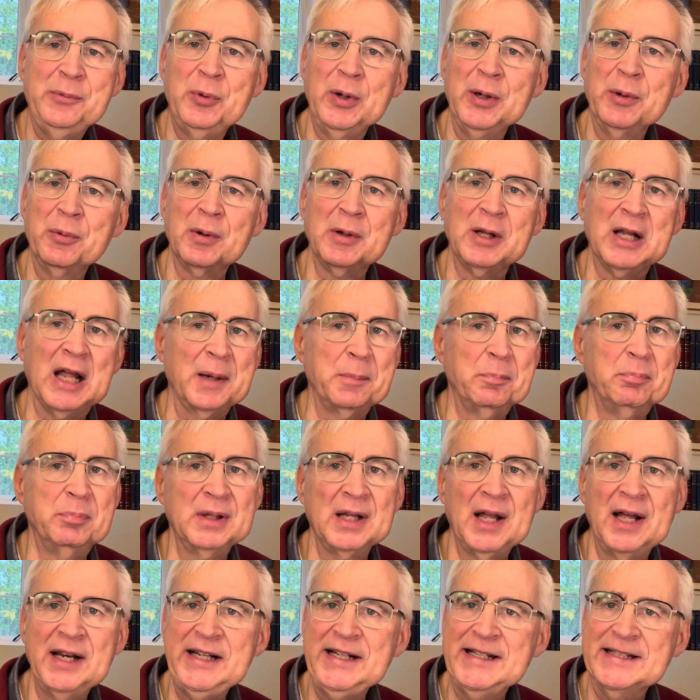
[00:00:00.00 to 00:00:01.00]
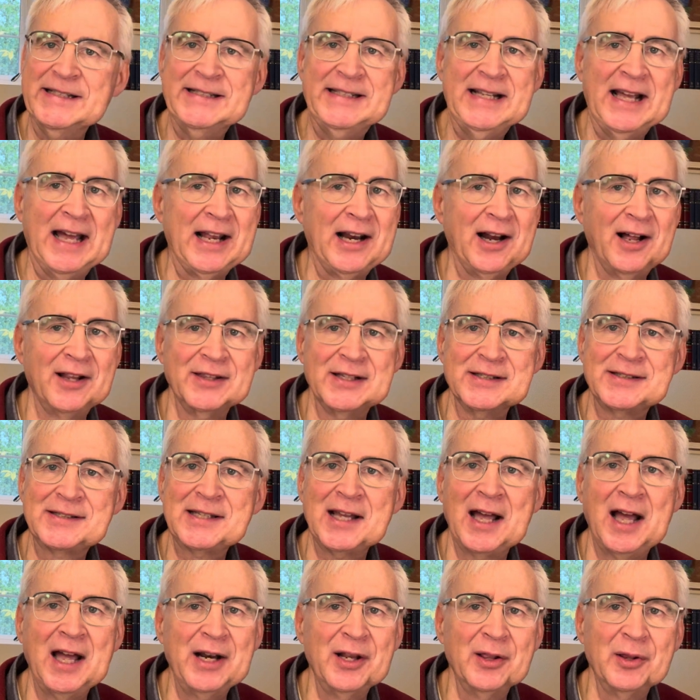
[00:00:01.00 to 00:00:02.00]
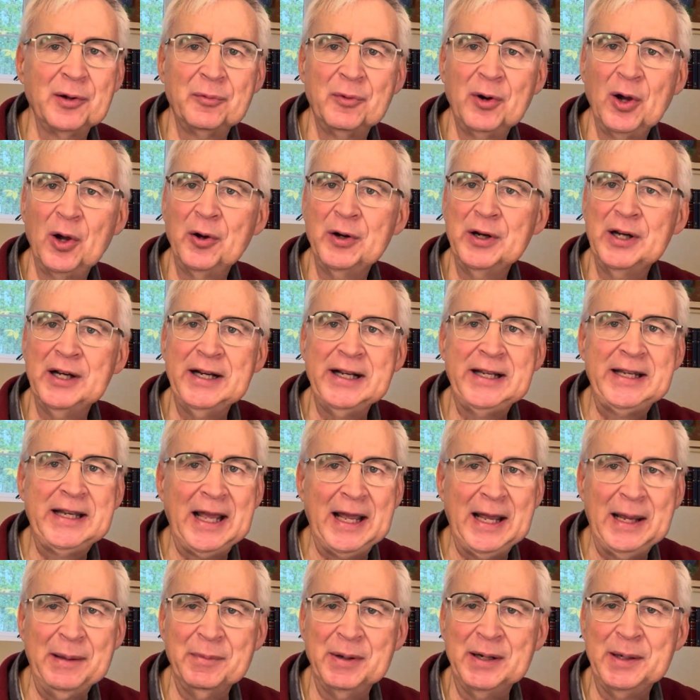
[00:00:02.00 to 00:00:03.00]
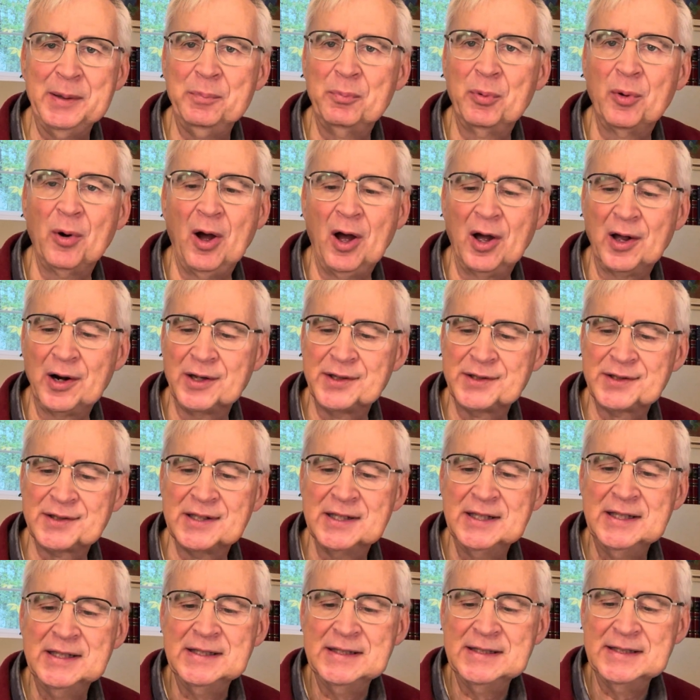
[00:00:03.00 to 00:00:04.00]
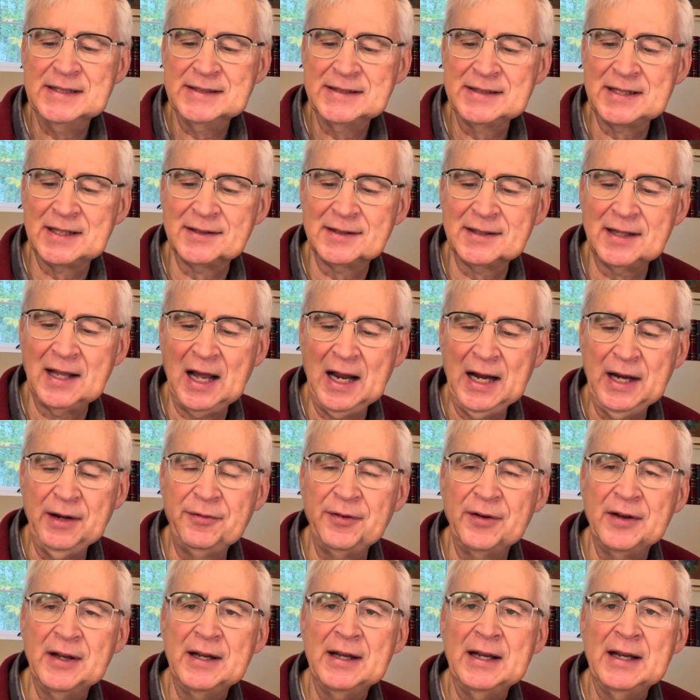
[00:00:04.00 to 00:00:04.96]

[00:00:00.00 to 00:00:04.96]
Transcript: We were like bloody and dead on the side of the road. And he came and he brought us to life.